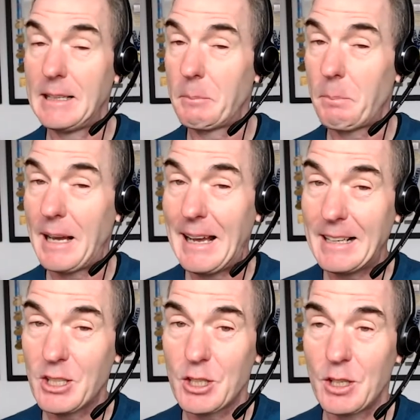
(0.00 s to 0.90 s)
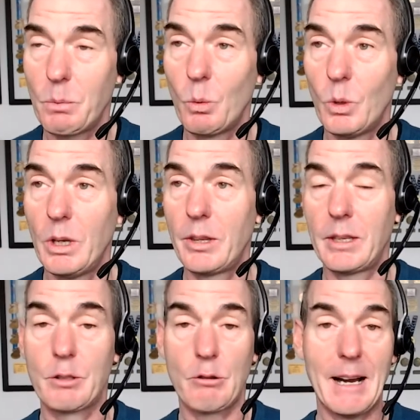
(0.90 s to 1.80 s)
in partnership with
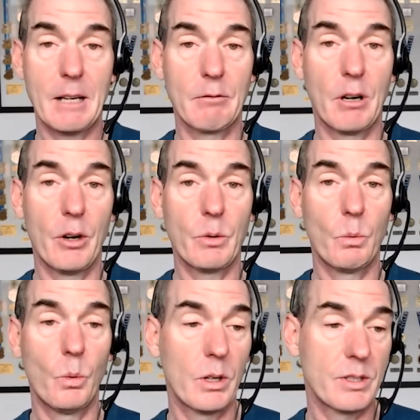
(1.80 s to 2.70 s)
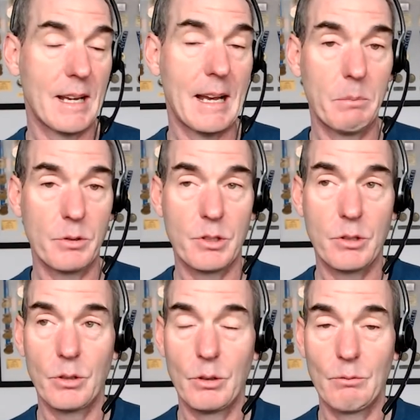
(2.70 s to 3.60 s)
TrainerRoad was able
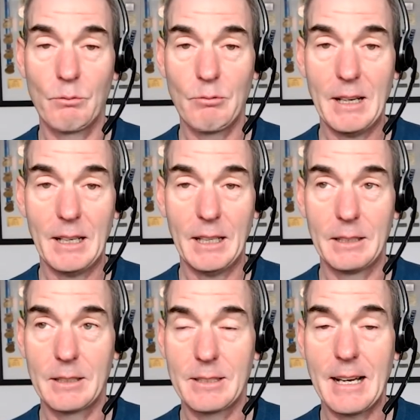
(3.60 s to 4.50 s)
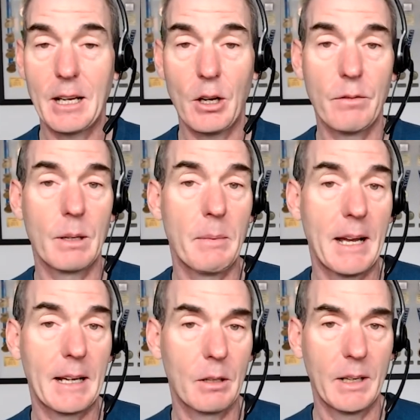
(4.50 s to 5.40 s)
to really take over the
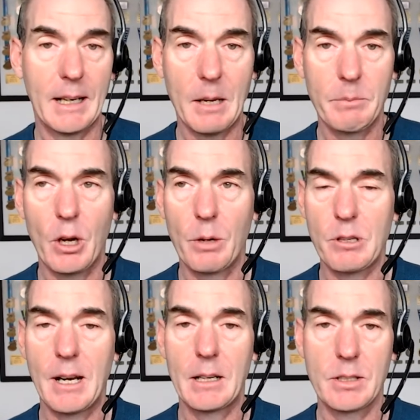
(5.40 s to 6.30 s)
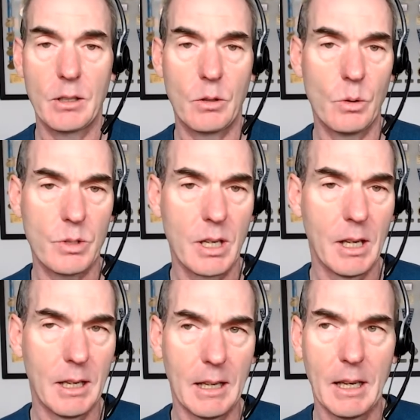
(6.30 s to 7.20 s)
market when it came to home trainers. Now, of course,
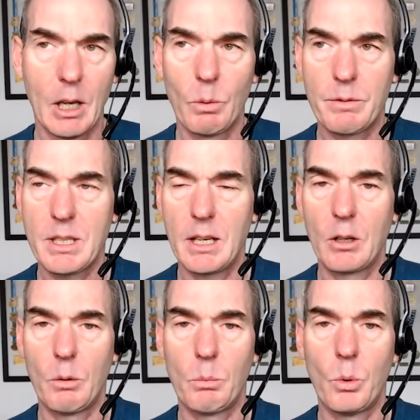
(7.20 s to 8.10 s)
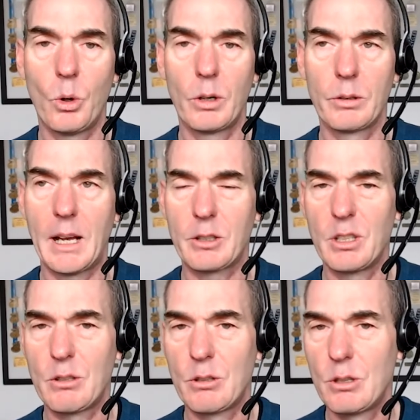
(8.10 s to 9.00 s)
we've seen a lot more uh,
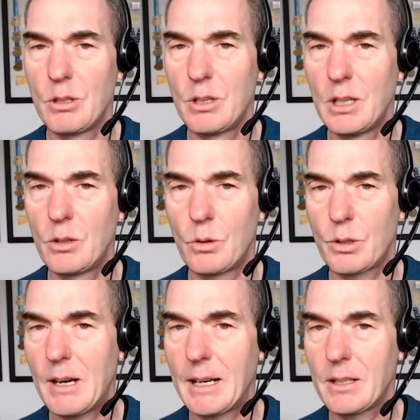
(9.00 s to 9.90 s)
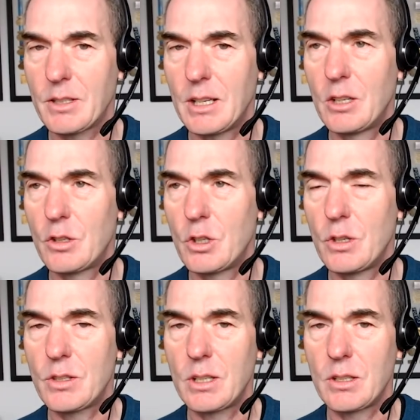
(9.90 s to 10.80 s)
indoor trainers
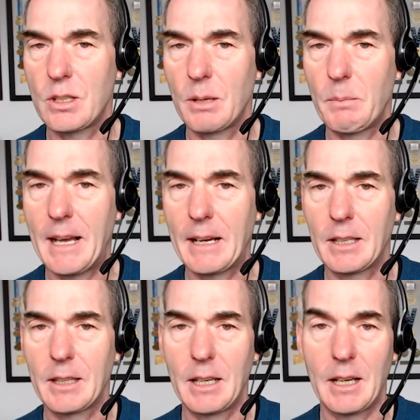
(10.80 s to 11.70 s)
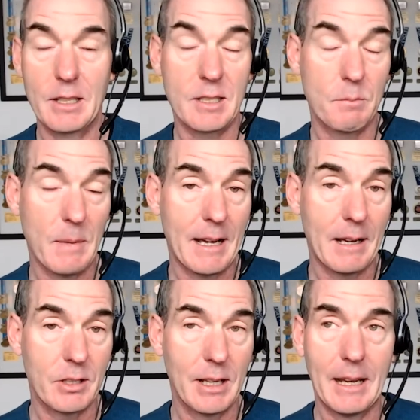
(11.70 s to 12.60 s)
introduced into the market that are
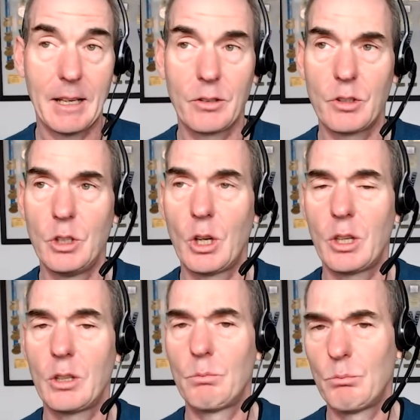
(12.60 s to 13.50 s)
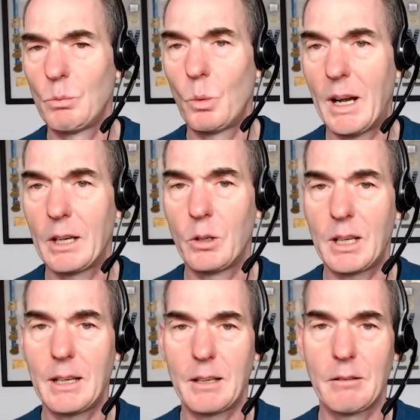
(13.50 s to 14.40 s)
smart and you know wahoo
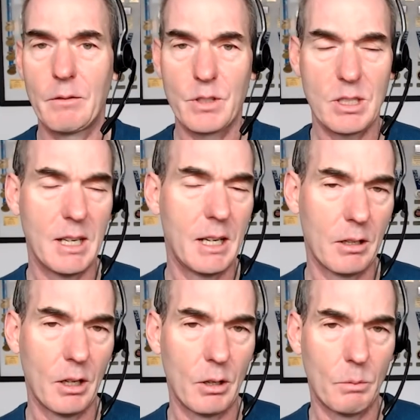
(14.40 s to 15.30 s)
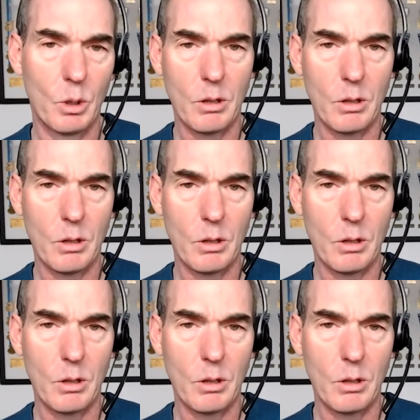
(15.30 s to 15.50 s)
KICKR of seeing a lot more